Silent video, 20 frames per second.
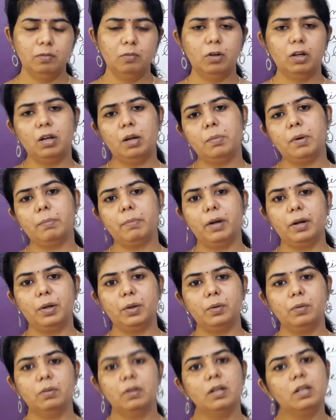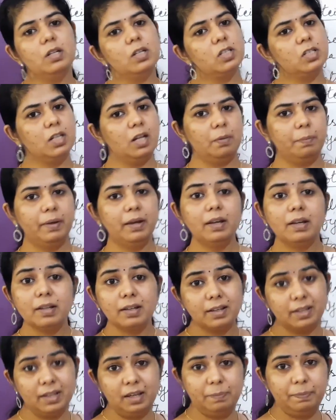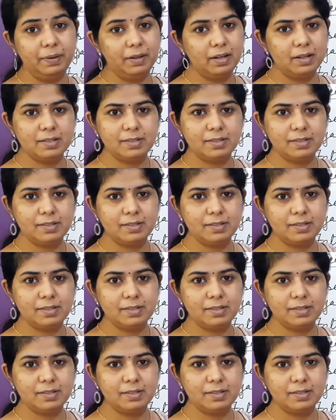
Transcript: What will Mama do? She'll be keeping